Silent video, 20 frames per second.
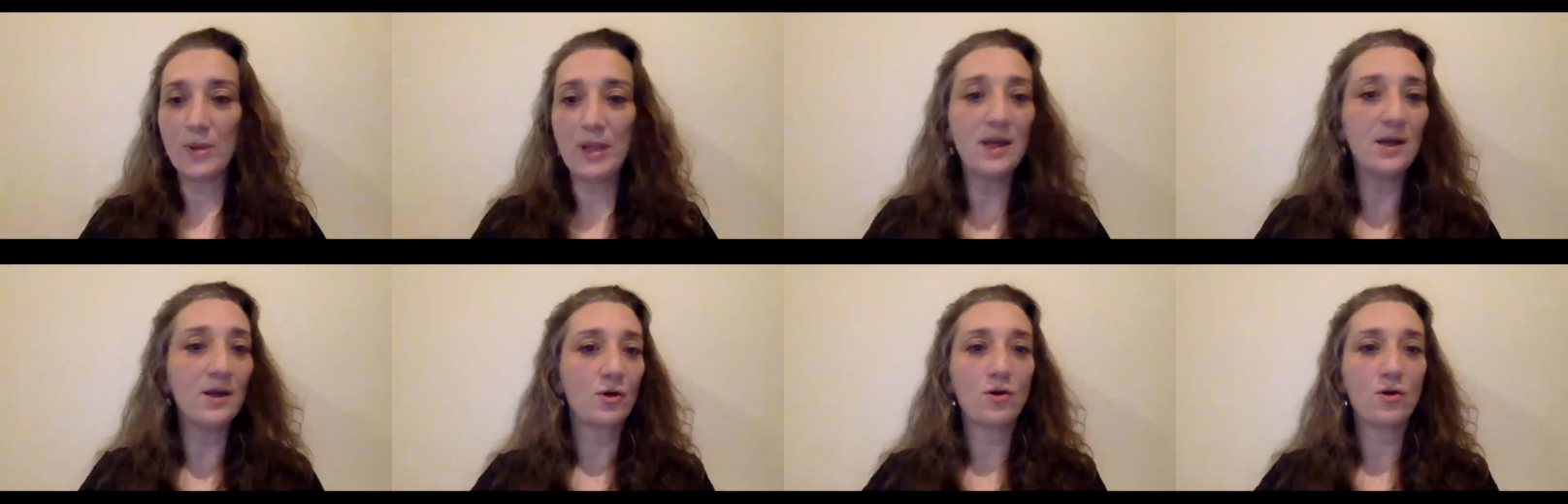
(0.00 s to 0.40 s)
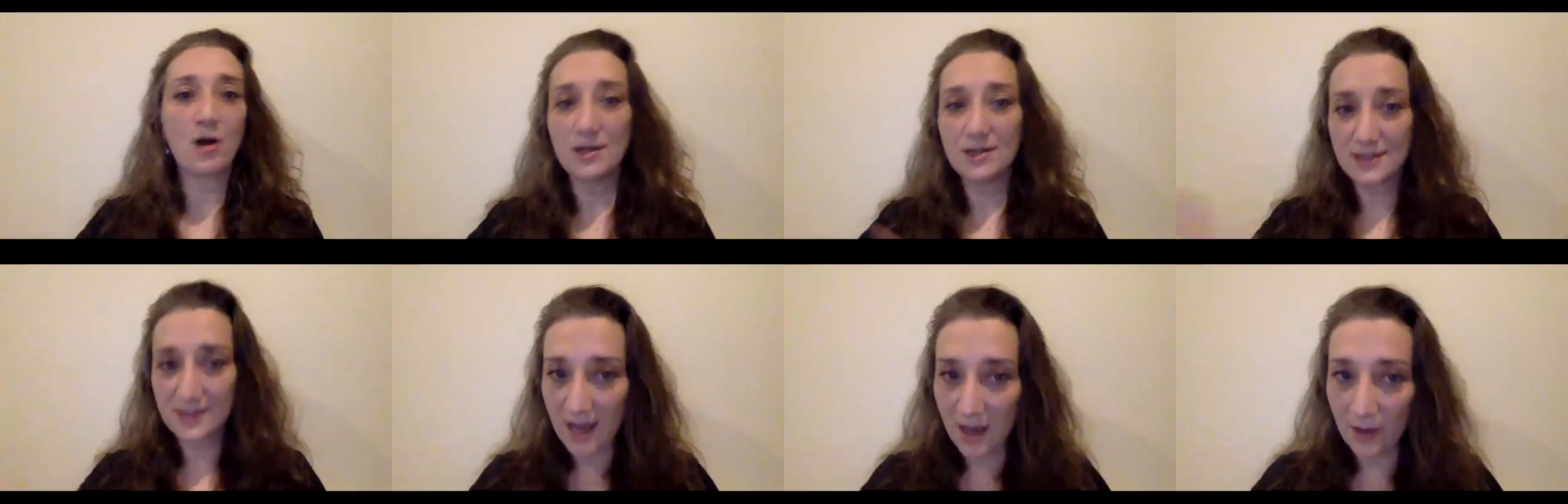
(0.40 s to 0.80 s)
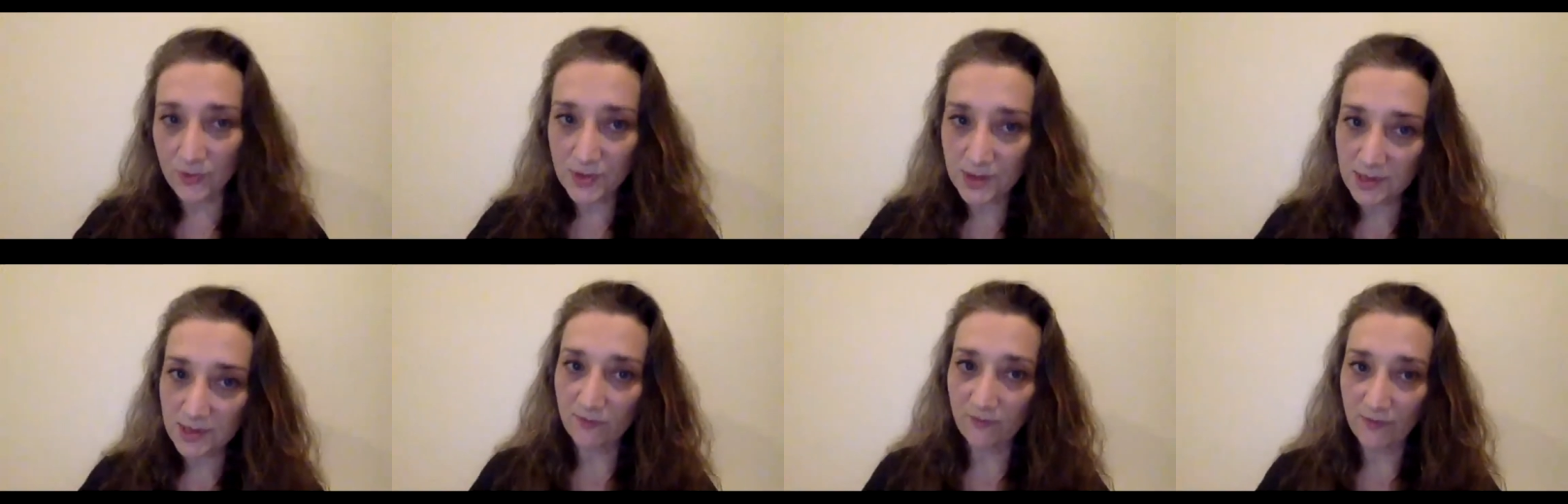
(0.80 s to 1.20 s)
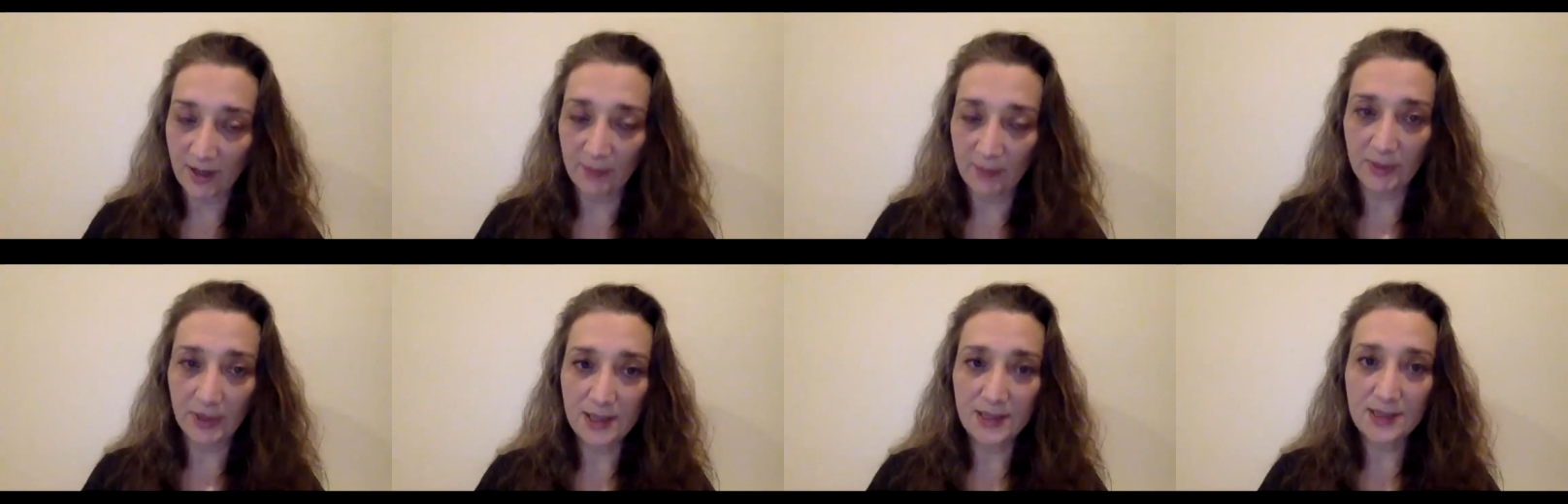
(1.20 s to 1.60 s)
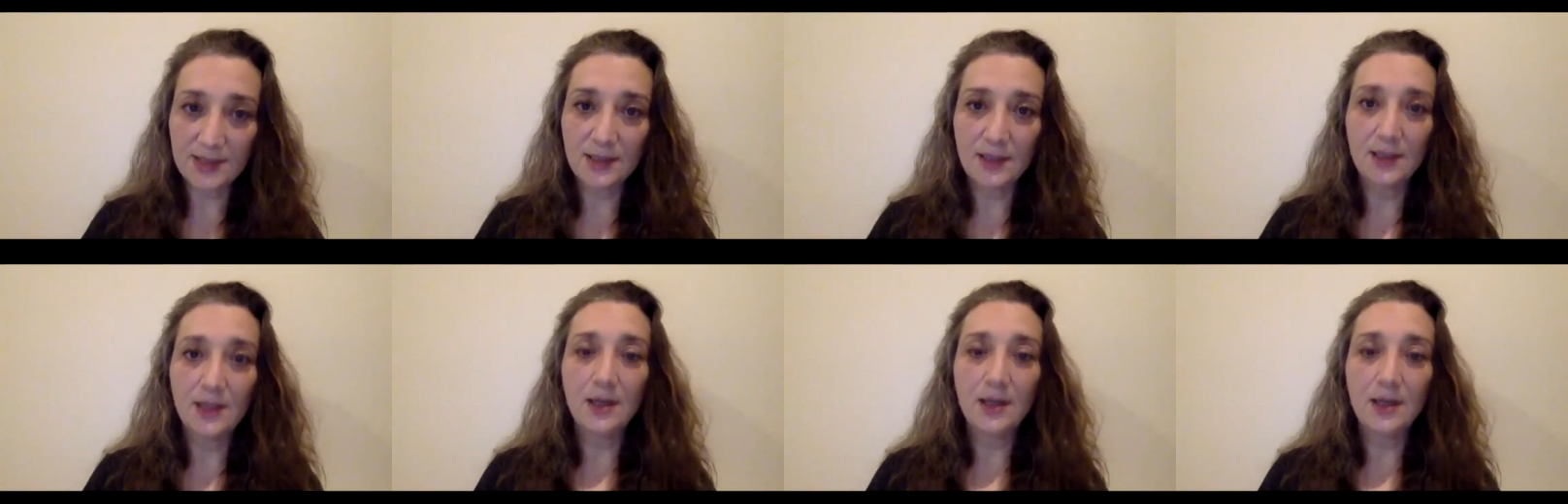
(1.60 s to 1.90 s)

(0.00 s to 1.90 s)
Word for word: across thousands of families.